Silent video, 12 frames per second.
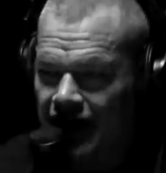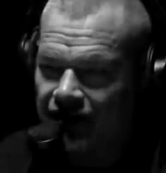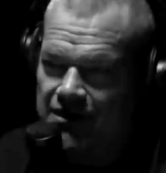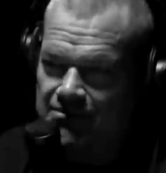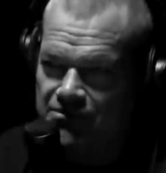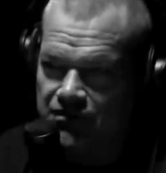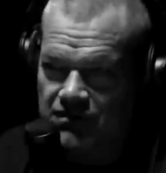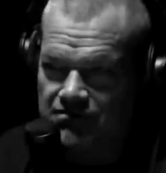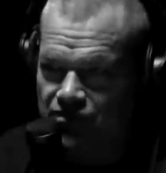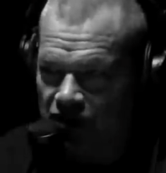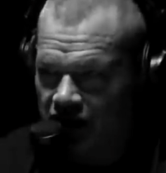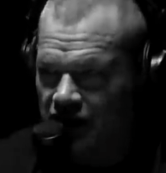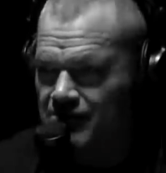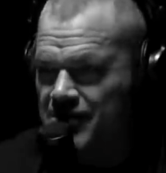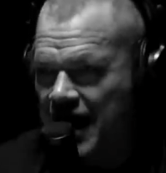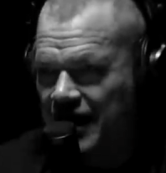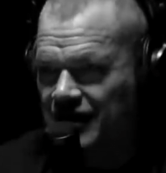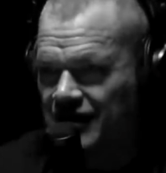And then bringing them
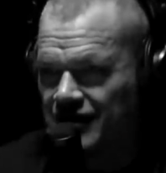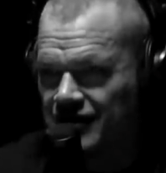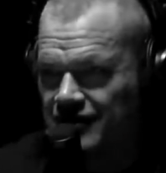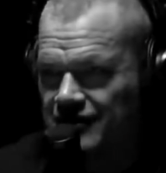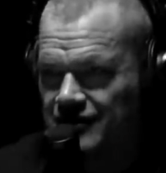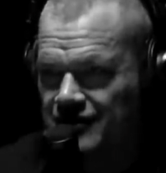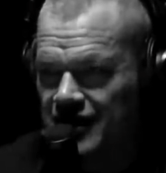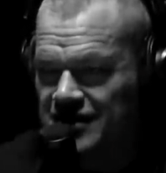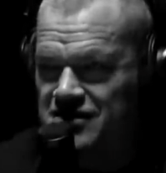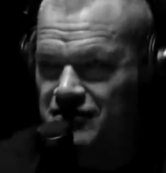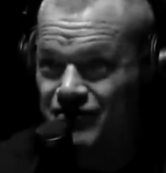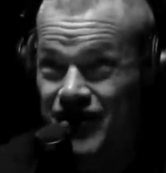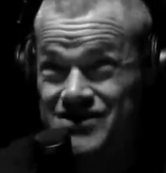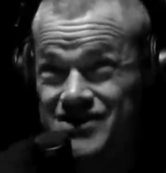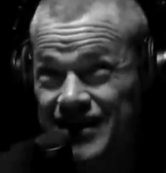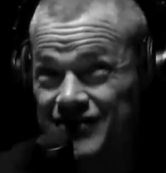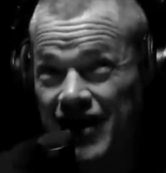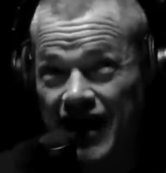back in. That's a that's
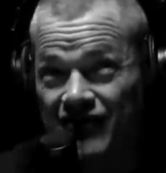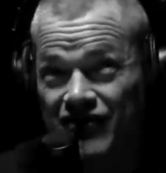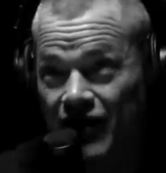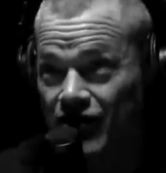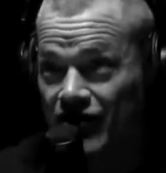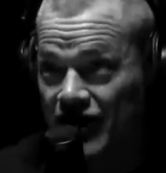not even a half an hour.